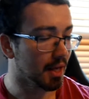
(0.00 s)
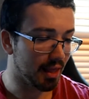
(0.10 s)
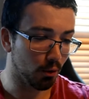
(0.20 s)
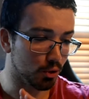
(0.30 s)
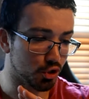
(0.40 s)

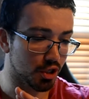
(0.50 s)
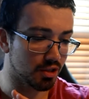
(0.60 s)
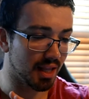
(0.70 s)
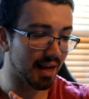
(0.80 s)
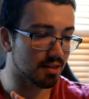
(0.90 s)
There were
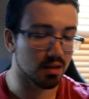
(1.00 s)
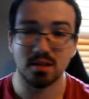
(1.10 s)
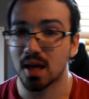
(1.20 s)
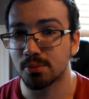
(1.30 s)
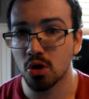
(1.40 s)
just things
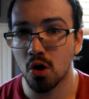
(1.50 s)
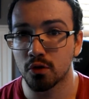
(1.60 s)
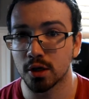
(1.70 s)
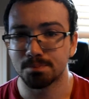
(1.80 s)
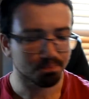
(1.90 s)
skipped
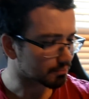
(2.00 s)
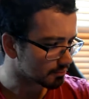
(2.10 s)
over,